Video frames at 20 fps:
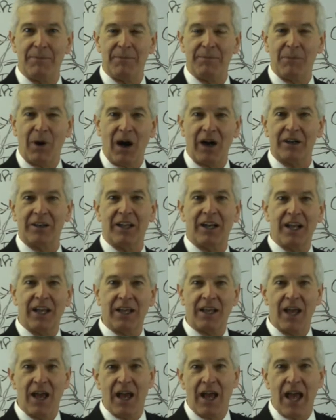
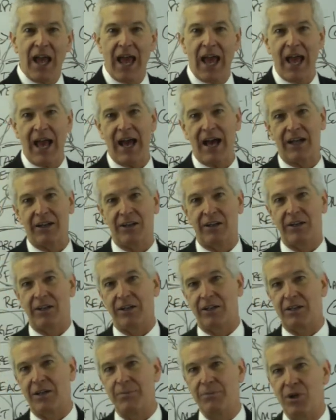marketing, and
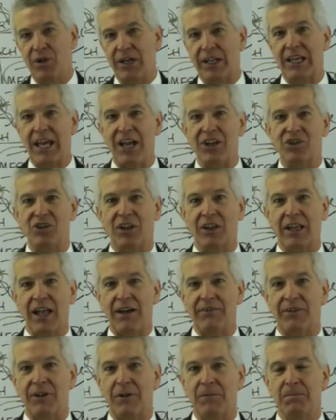communication
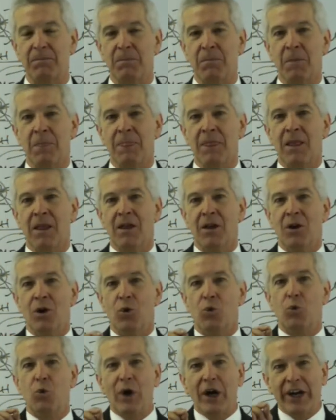level.
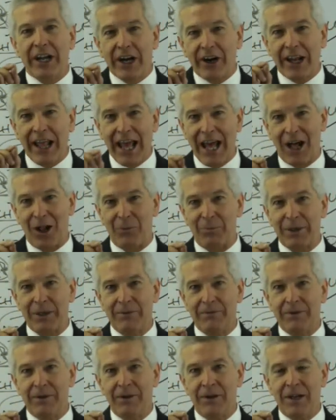We're here to help.
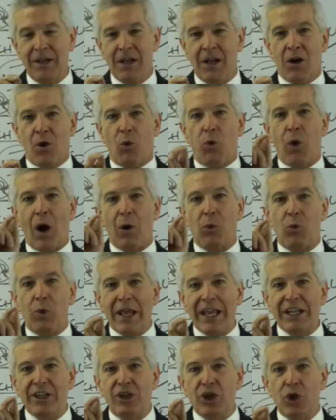What
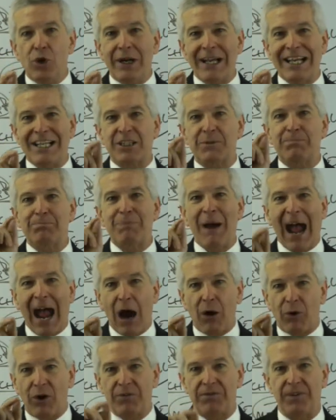we do is
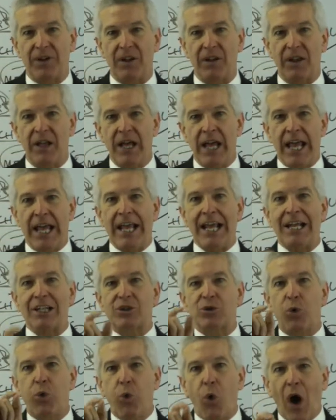powerful.
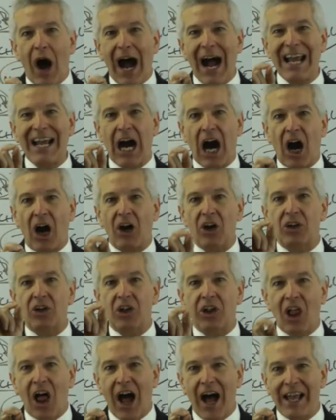It's why our
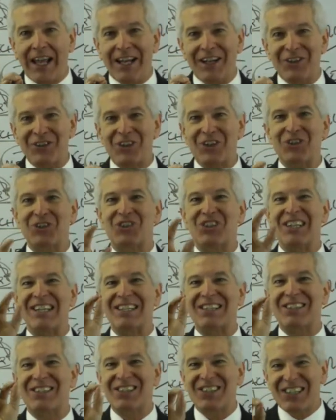clients
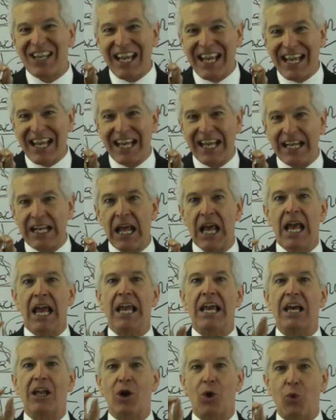succeed
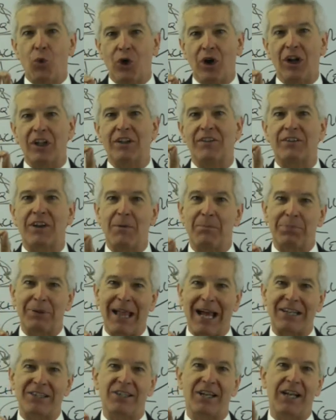in a world of
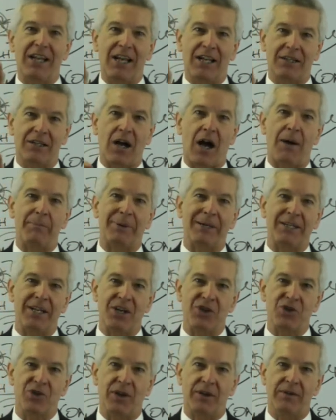complexity and
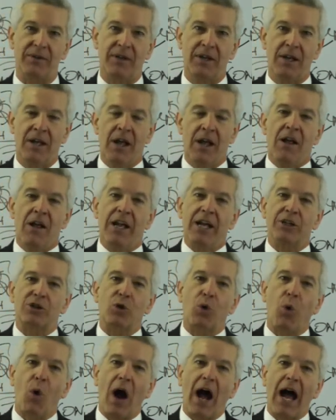competition.
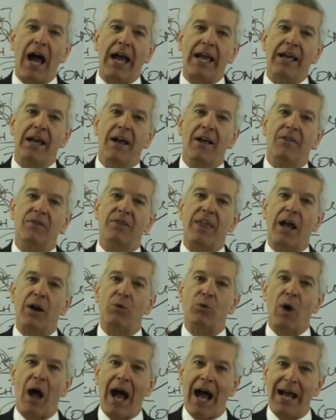It's why they
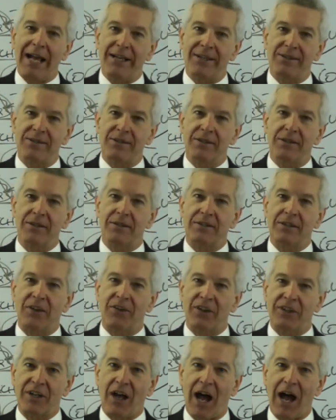rise to
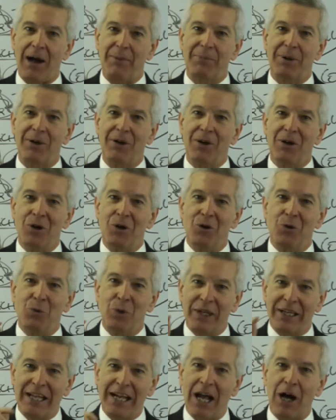the top.
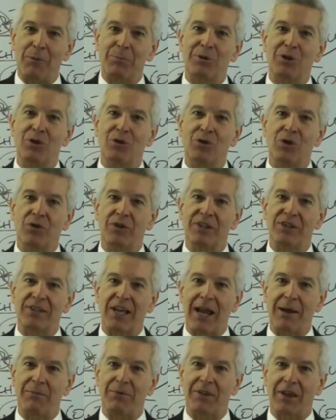We can help you do the
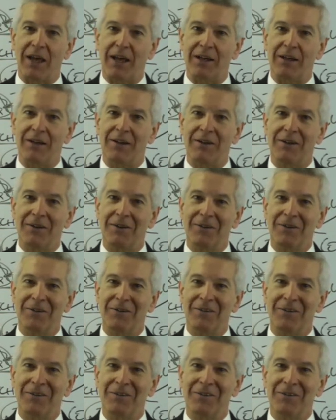same thing.
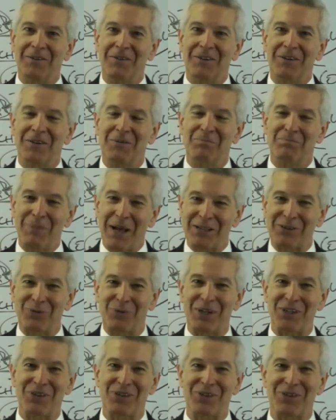Best
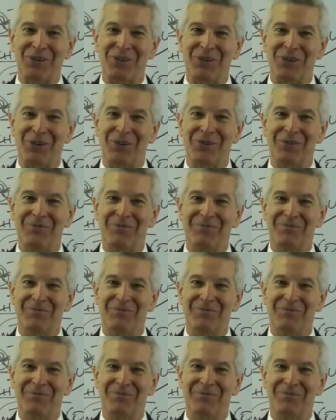wishes to you.